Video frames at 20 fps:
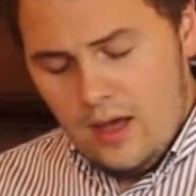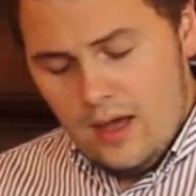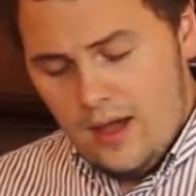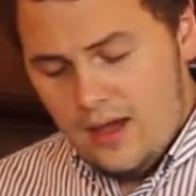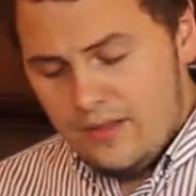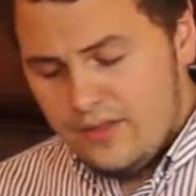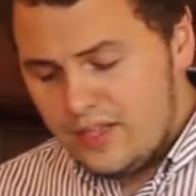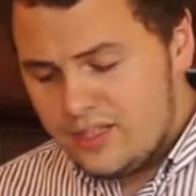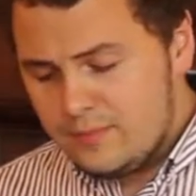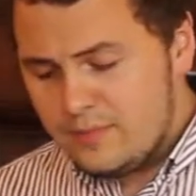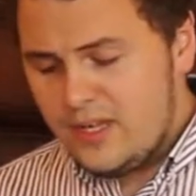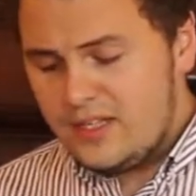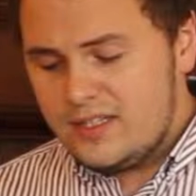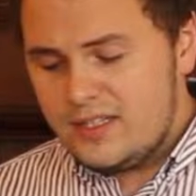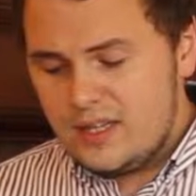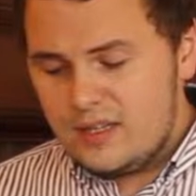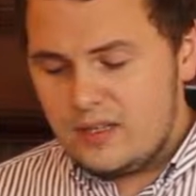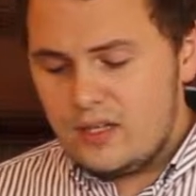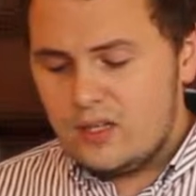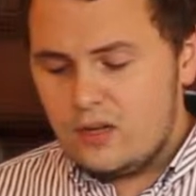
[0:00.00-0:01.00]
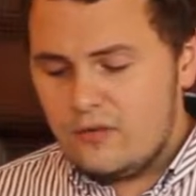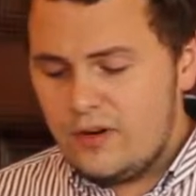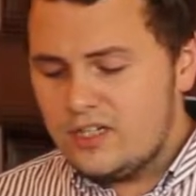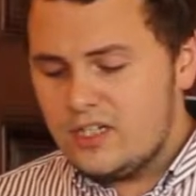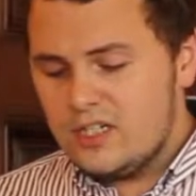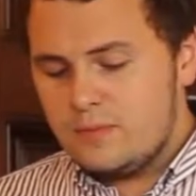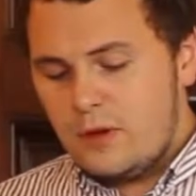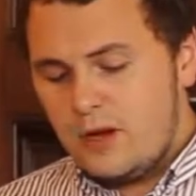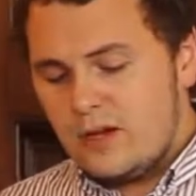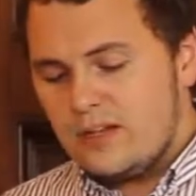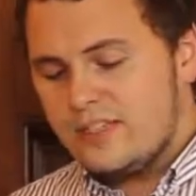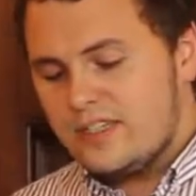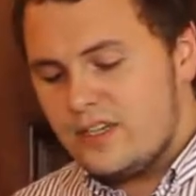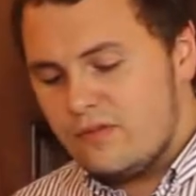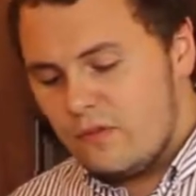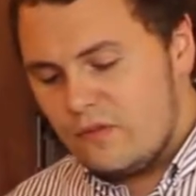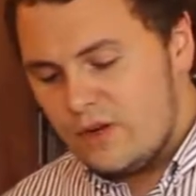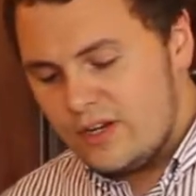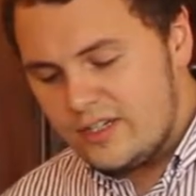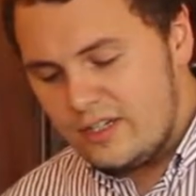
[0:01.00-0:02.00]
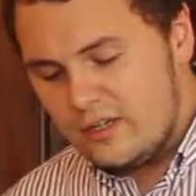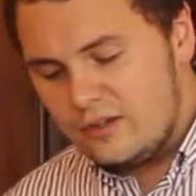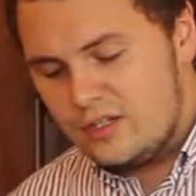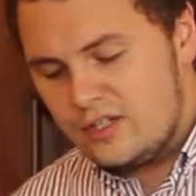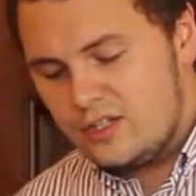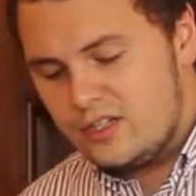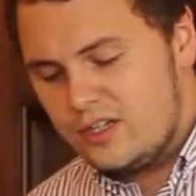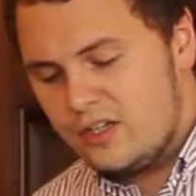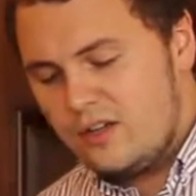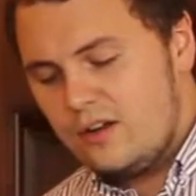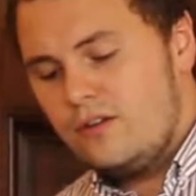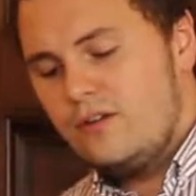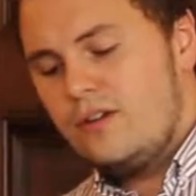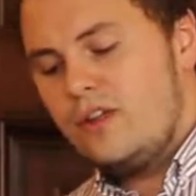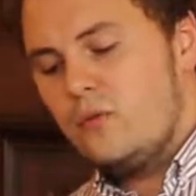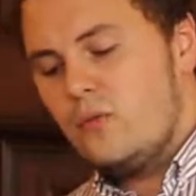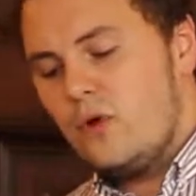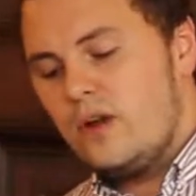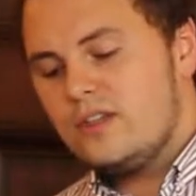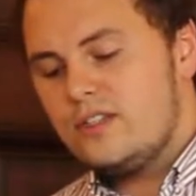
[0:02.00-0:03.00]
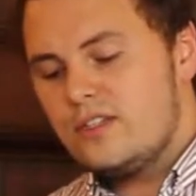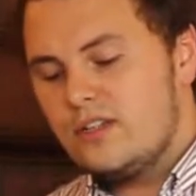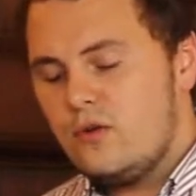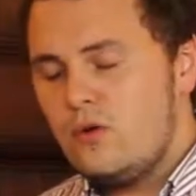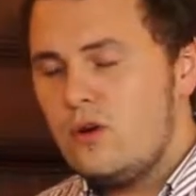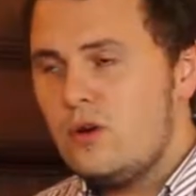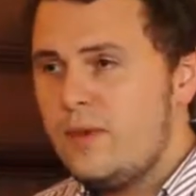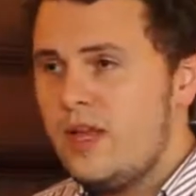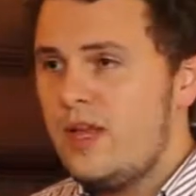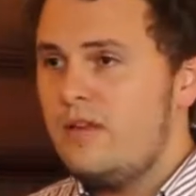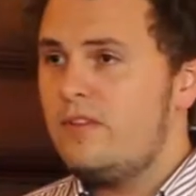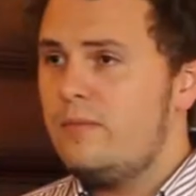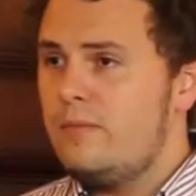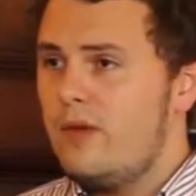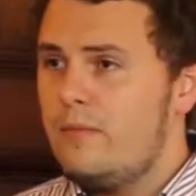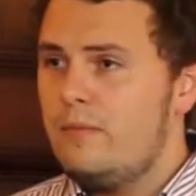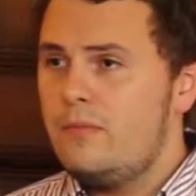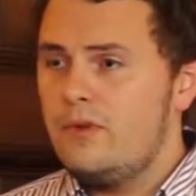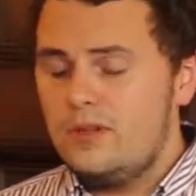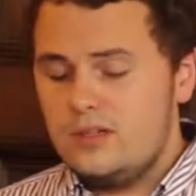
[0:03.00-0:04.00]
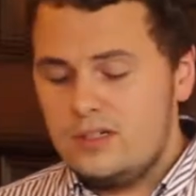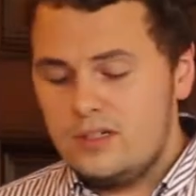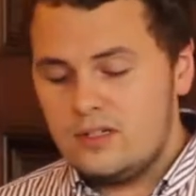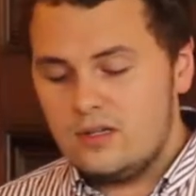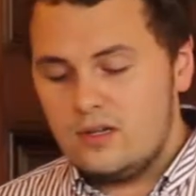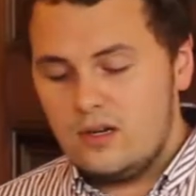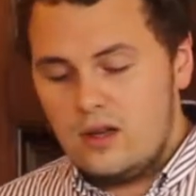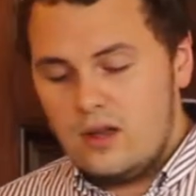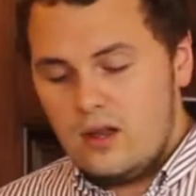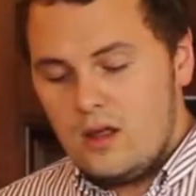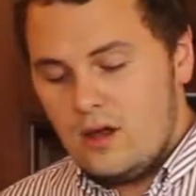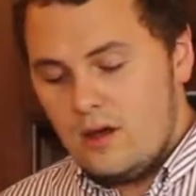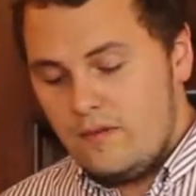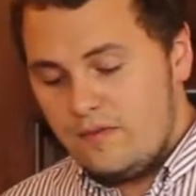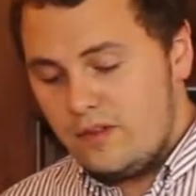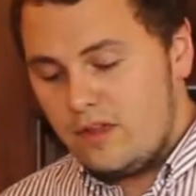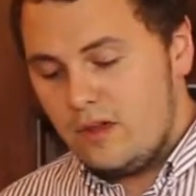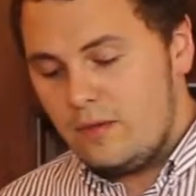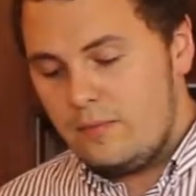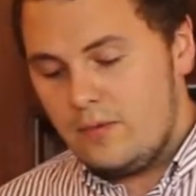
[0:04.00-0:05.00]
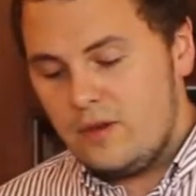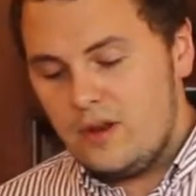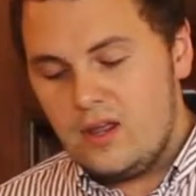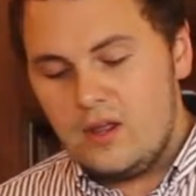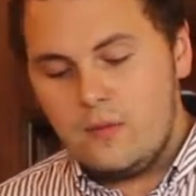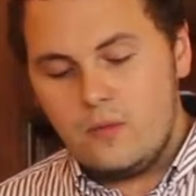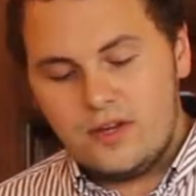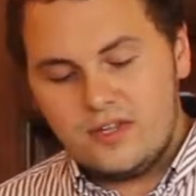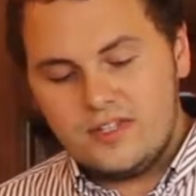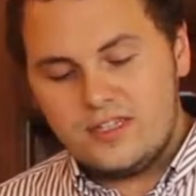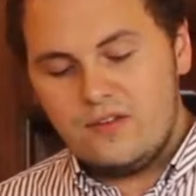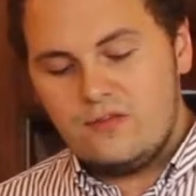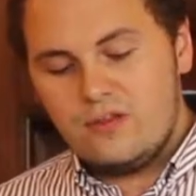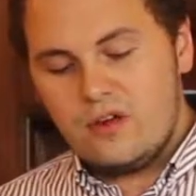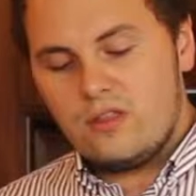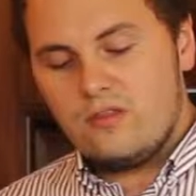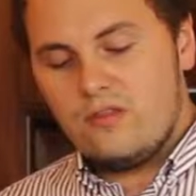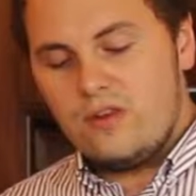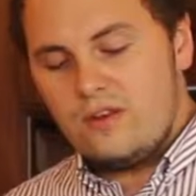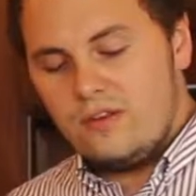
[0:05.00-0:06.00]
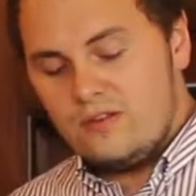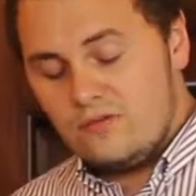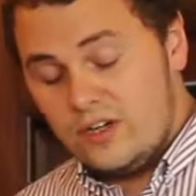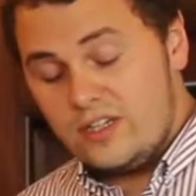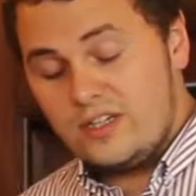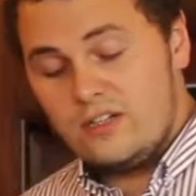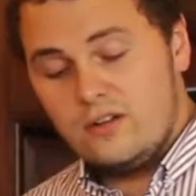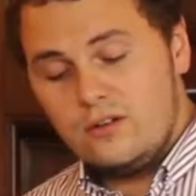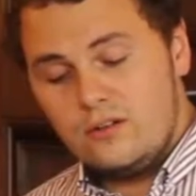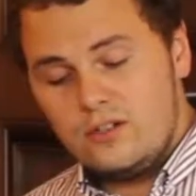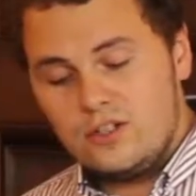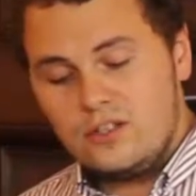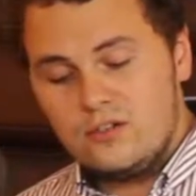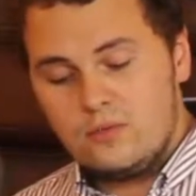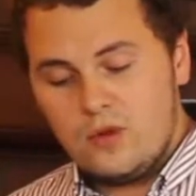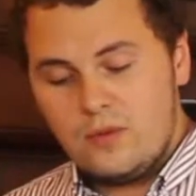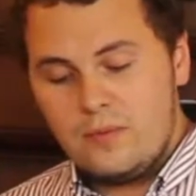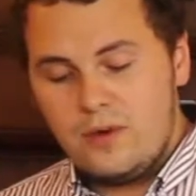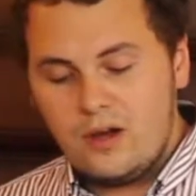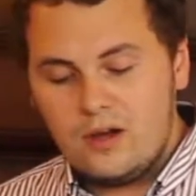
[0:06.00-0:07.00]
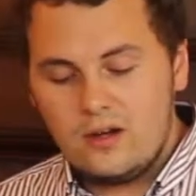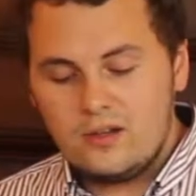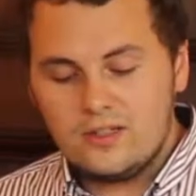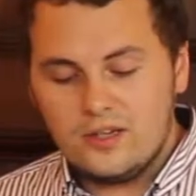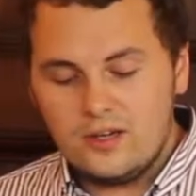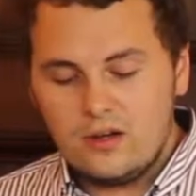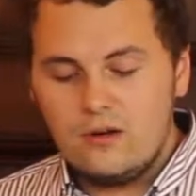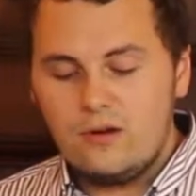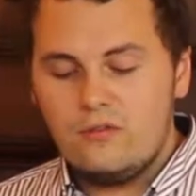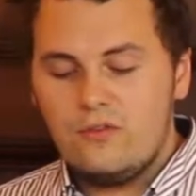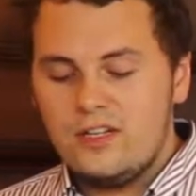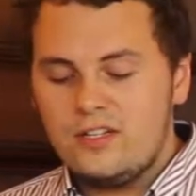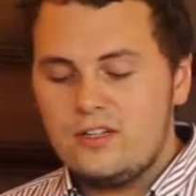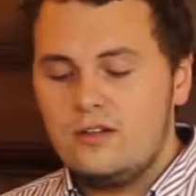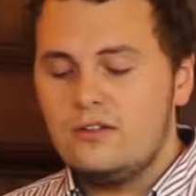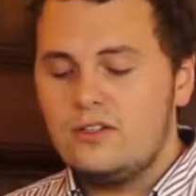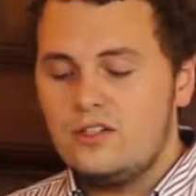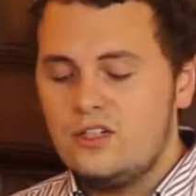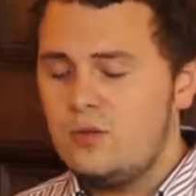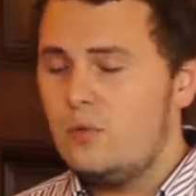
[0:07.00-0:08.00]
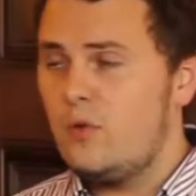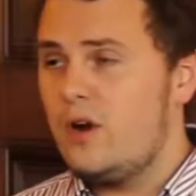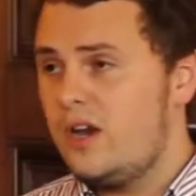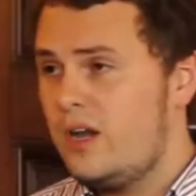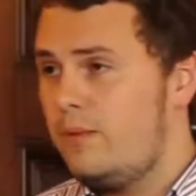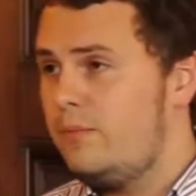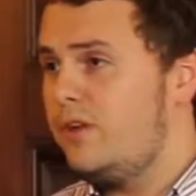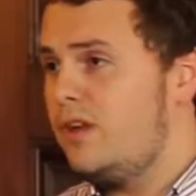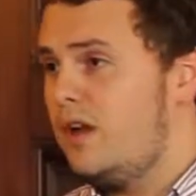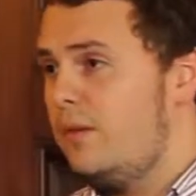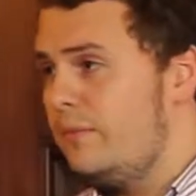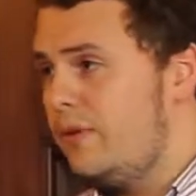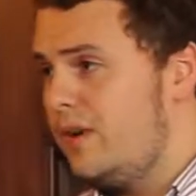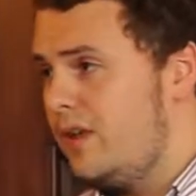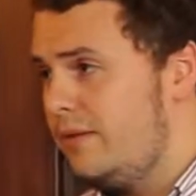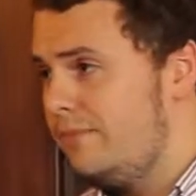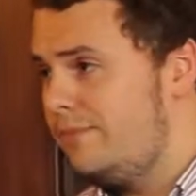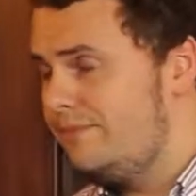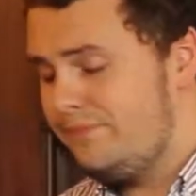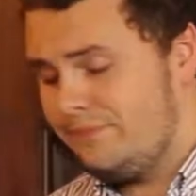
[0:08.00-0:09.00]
At this meeting, the directors pass several resolutions, including one to call a meeting of the members of the company, where several other resolutions will be passed, include a resolution to wind up the company.